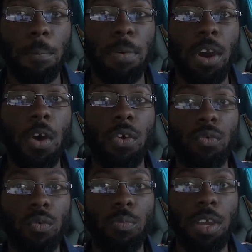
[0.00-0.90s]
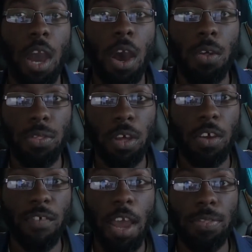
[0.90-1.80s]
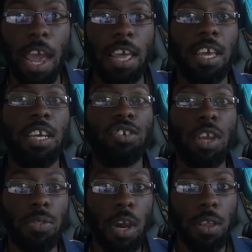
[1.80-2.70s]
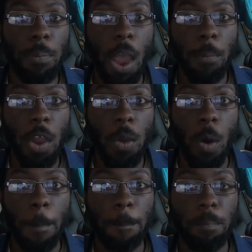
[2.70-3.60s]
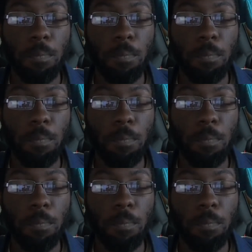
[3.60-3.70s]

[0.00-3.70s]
because of the fact that she's done the bare minimum.